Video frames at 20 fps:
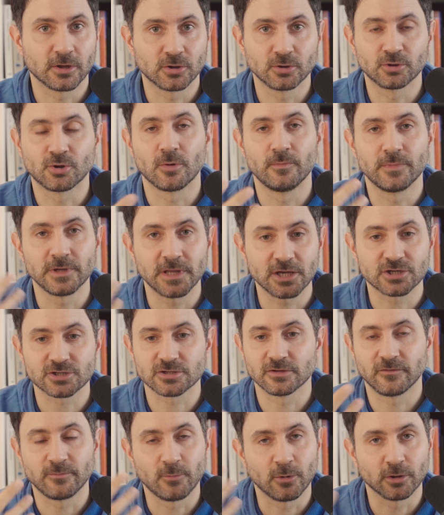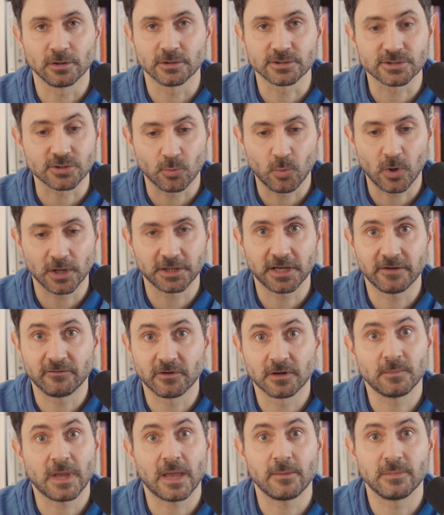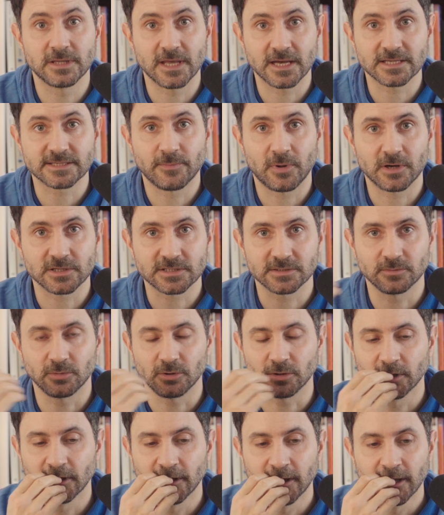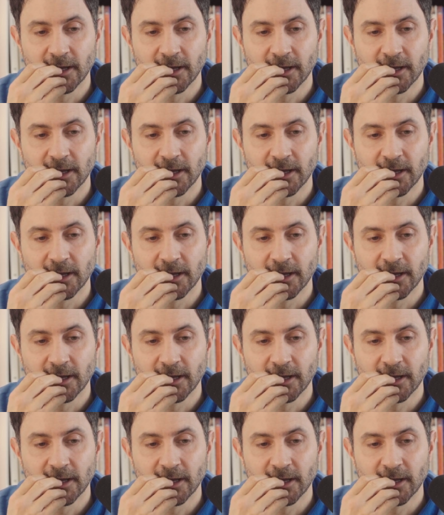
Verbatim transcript: a good combination of models or whatever, maybe that's possible.